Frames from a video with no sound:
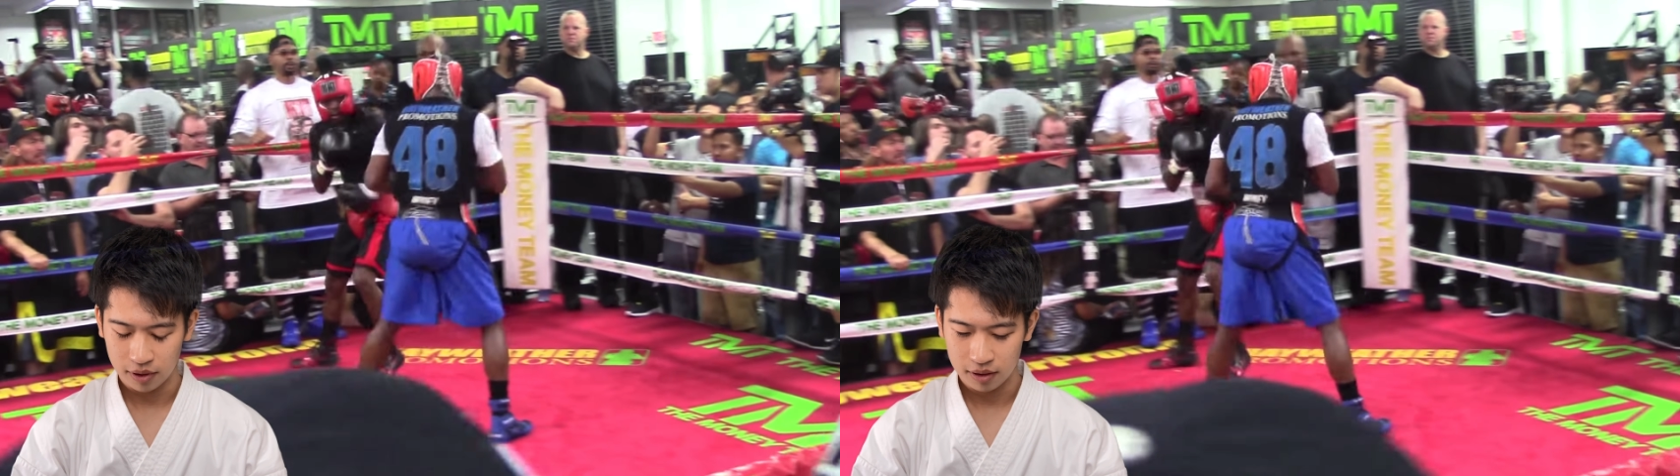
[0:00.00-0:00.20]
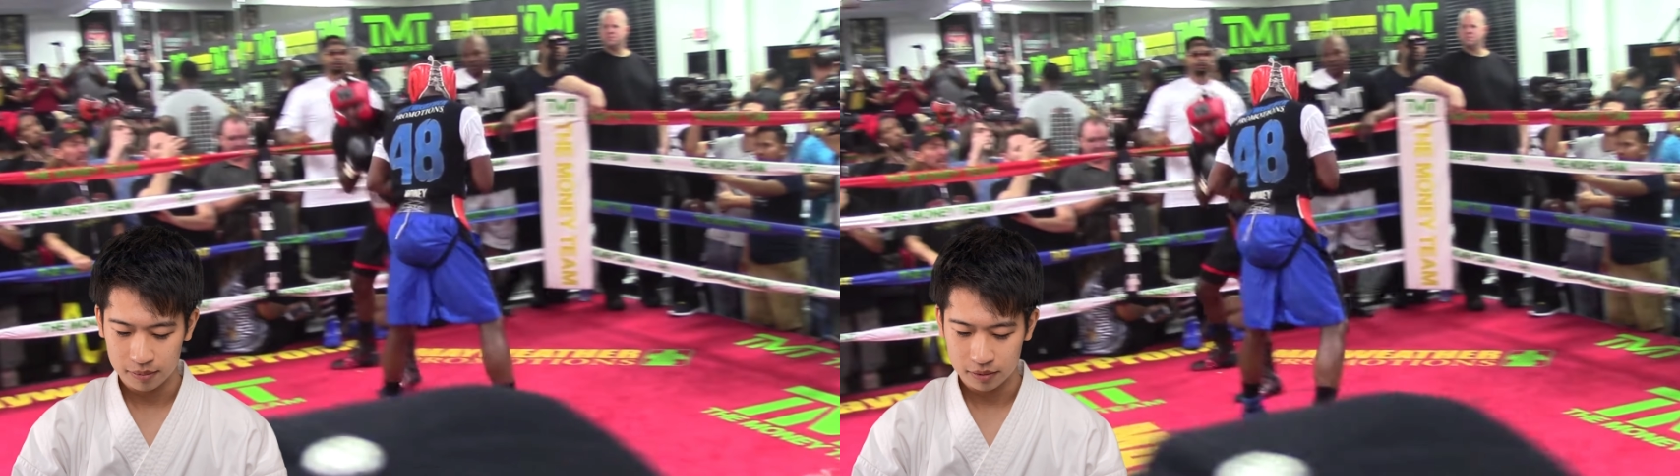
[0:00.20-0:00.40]

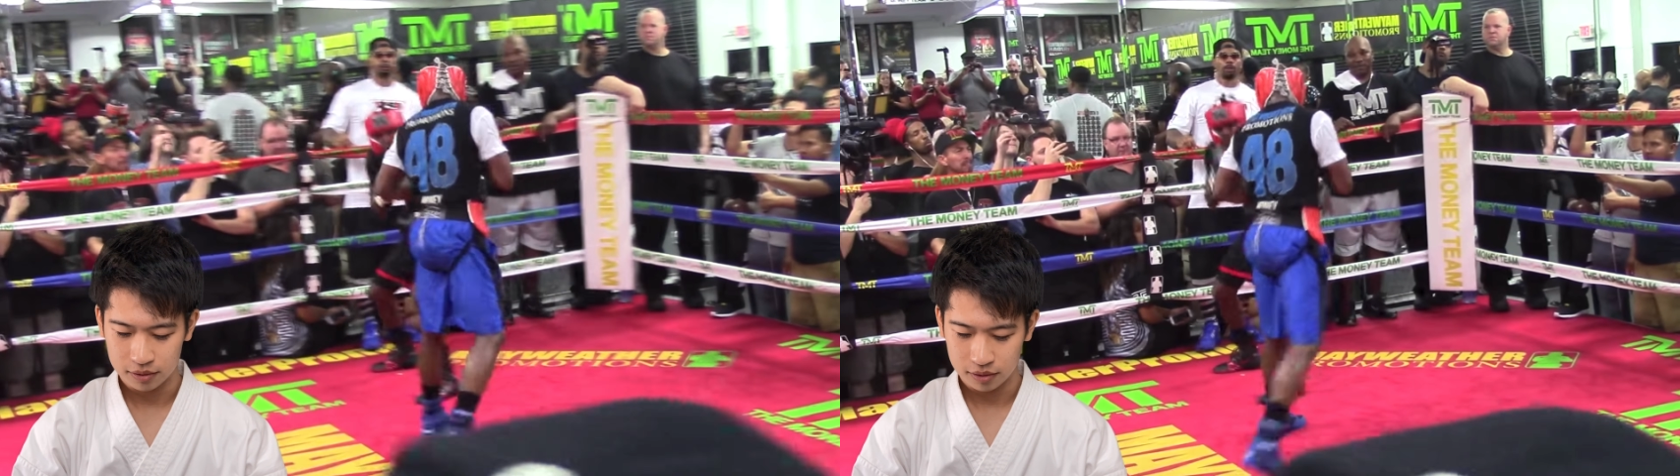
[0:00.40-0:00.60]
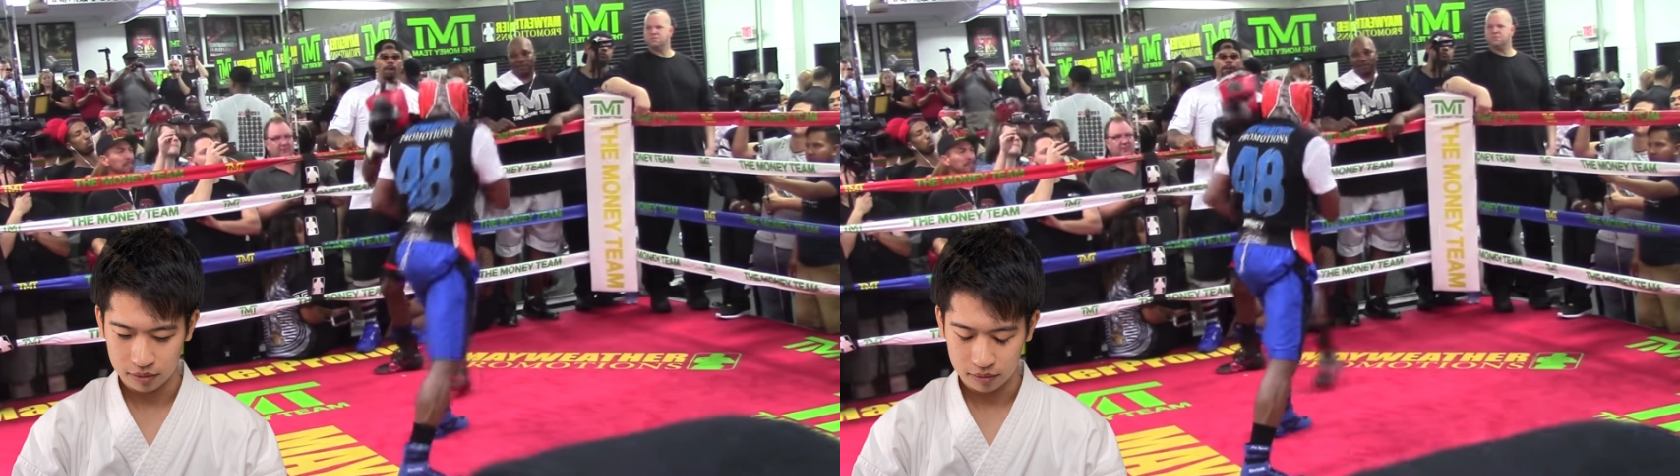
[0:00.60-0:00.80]
able
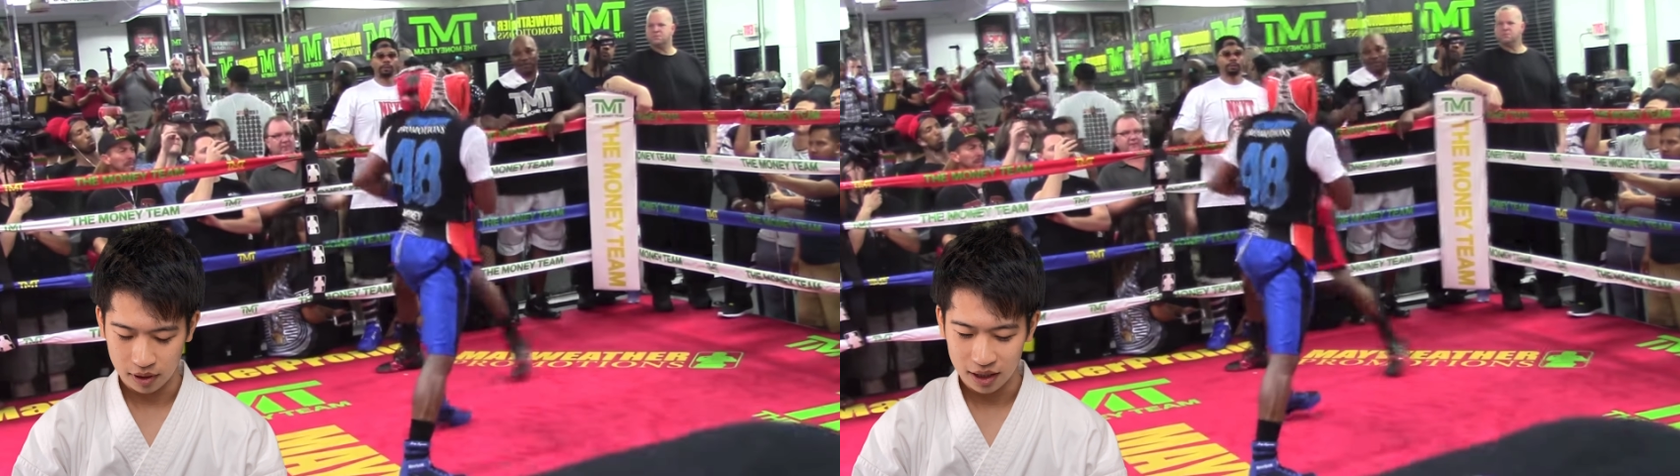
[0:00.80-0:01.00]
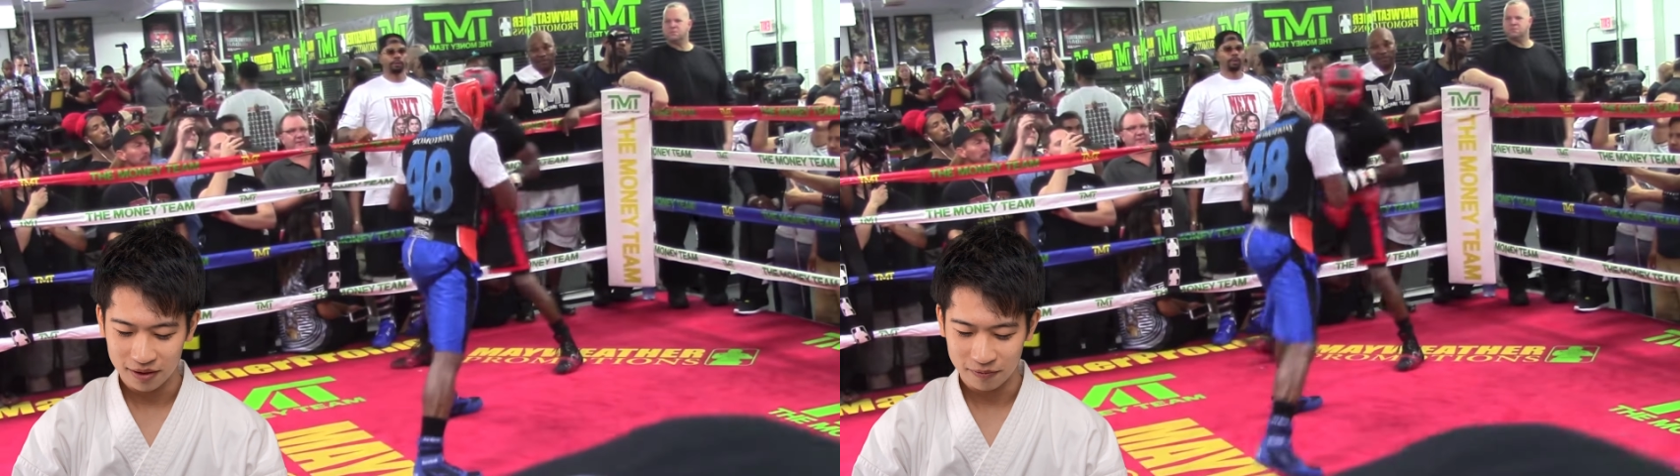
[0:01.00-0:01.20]
to
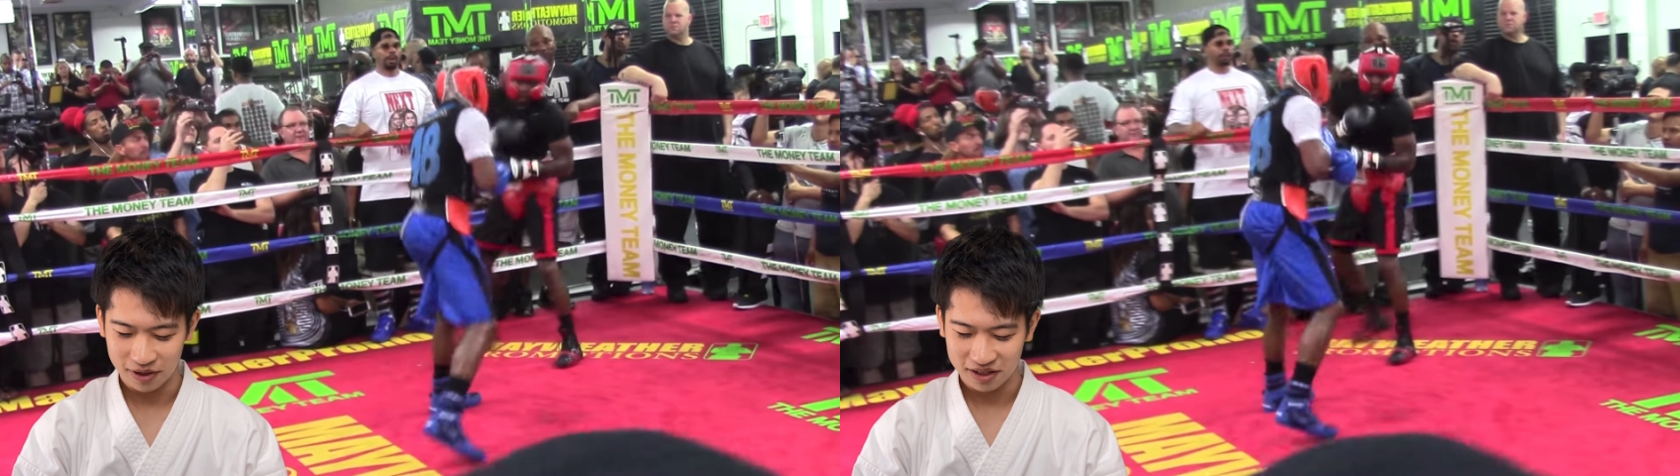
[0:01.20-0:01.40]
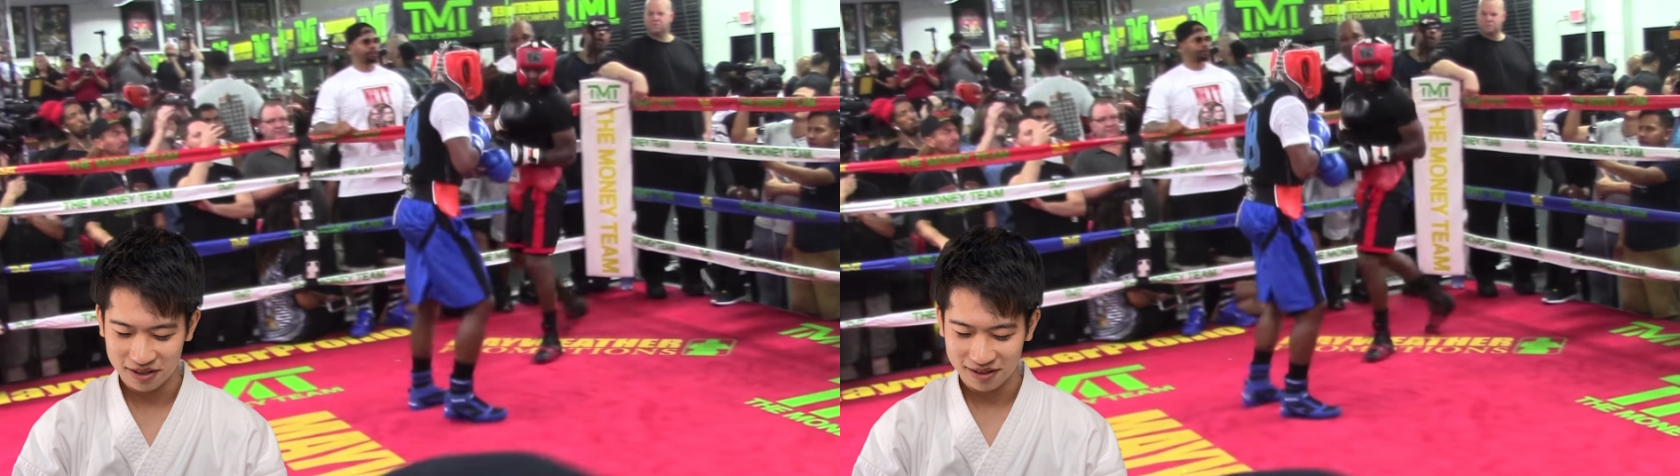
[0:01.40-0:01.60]

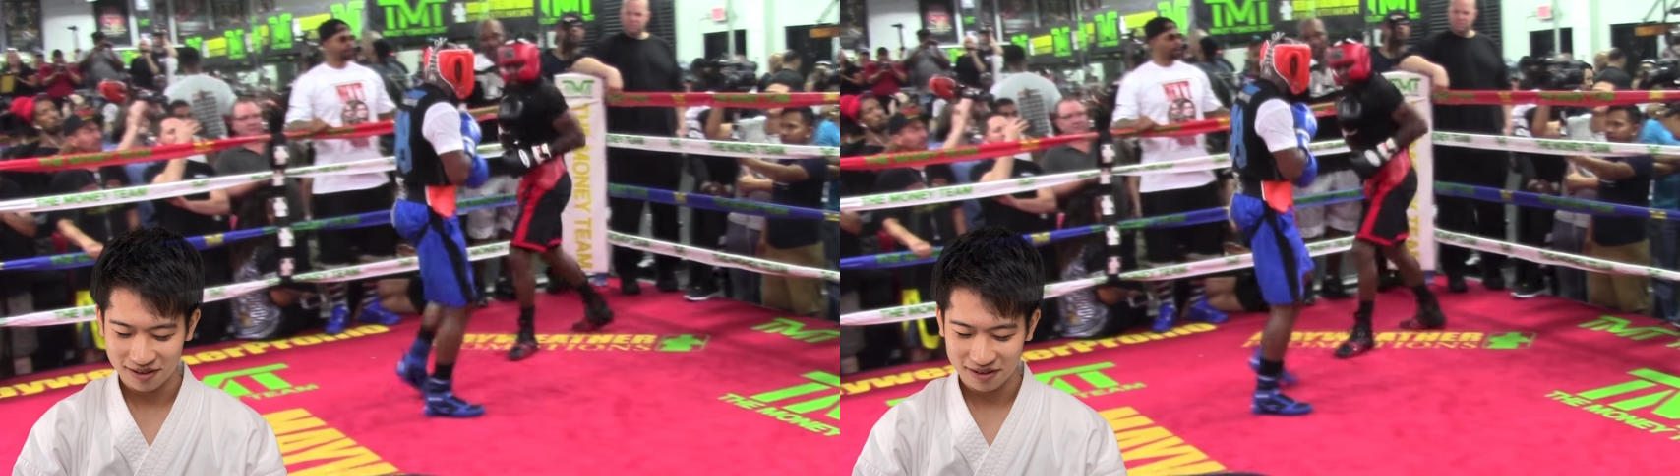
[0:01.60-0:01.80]
elevate